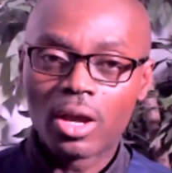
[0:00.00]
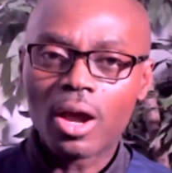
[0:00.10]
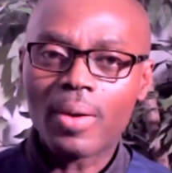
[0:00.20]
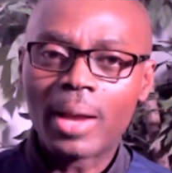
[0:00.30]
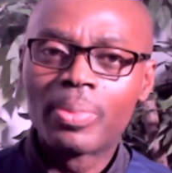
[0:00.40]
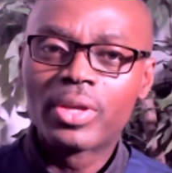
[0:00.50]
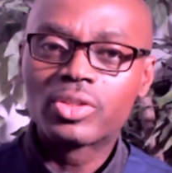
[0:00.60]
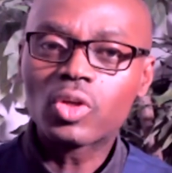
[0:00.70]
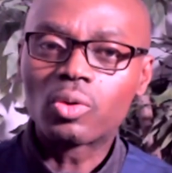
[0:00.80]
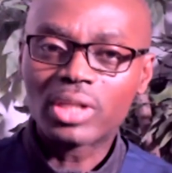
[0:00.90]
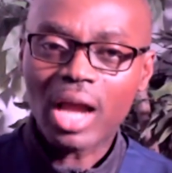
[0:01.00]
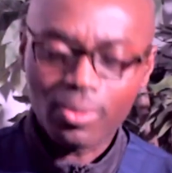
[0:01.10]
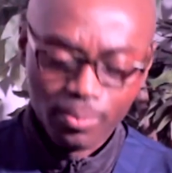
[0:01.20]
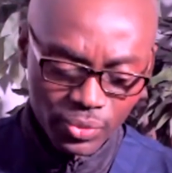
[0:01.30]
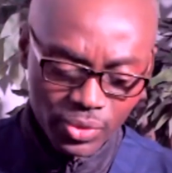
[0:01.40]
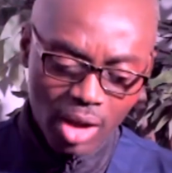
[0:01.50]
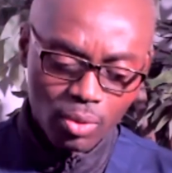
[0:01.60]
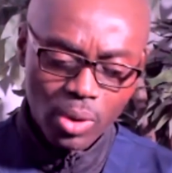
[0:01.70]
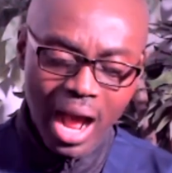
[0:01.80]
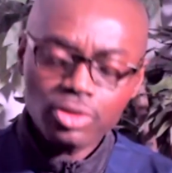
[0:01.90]
All right. So now,
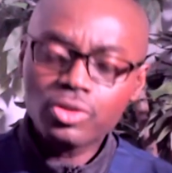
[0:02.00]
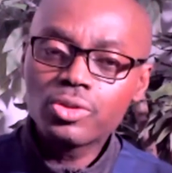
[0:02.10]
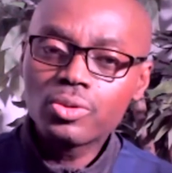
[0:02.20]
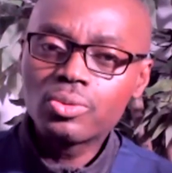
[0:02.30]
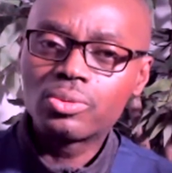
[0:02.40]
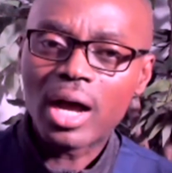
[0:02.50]
how do you